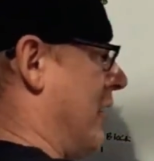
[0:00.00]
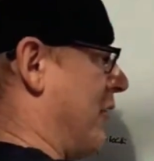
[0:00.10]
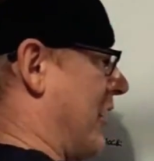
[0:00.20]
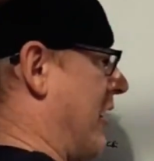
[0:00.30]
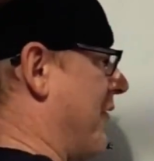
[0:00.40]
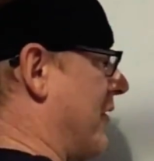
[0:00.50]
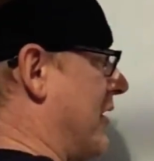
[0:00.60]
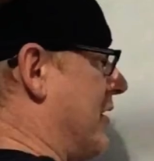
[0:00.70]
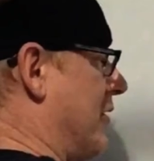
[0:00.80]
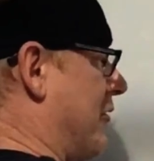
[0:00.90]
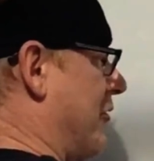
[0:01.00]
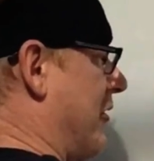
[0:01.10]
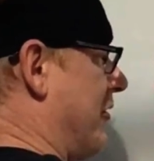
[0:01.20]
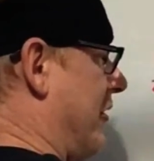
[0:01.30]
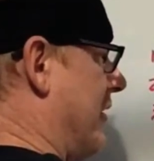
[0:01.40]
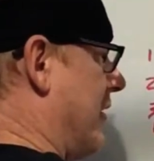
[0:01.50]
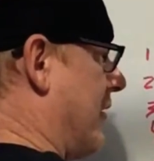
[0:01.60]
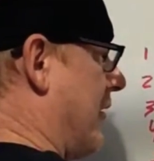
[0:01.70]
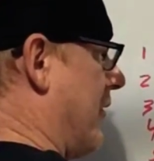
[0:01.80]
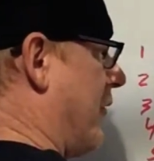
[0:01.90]
Recovery and nutrition,
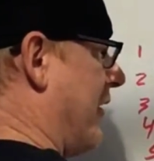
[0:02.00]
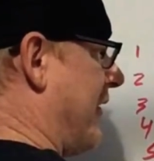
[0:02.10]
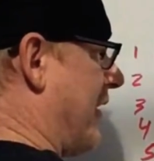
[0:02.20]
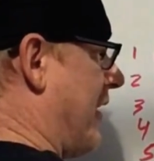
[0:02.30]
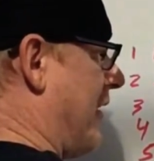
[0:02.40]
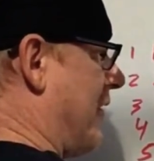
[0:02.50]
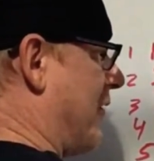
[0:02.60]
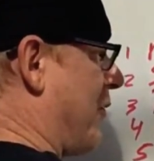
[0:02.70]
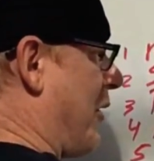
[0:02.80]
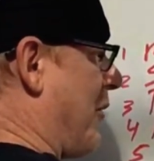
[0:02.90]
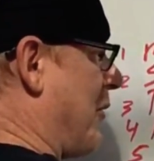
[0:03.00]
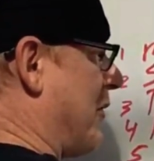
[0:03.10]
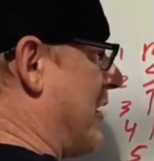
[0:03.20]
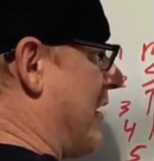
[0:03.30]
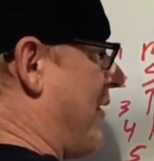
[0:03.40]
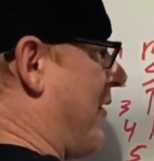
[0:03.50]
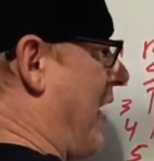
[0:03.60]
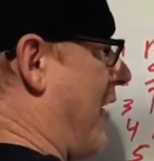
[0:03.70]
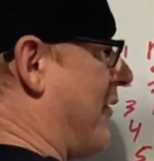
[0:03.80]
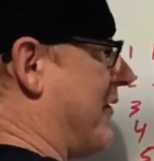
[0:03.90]
once again, there's probably
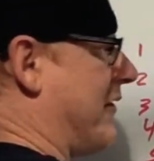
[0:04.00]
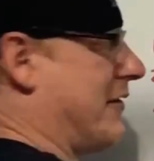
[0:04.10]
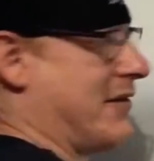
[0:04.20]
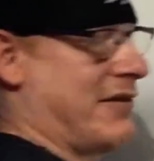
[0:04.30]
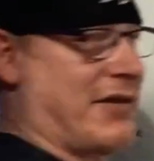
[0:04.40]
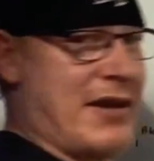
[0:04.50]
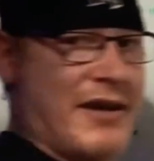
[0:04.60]
thousands